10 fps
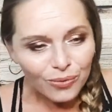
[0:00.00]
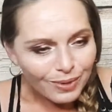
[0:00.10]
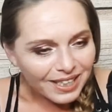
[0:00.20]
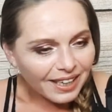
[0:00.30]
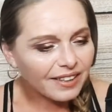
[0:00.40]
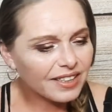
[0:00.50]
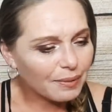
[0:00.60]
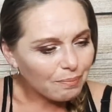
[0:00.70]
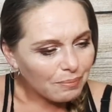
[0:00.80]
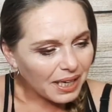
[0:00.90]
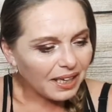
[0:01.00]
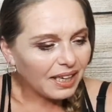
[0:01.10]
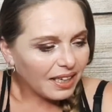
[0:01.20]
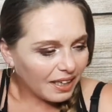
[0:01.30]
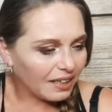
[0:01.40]
We got some
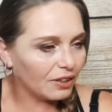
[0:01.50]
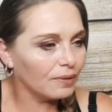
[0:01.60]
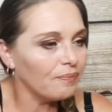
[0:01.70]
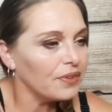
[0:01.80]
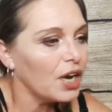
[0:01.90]
mail.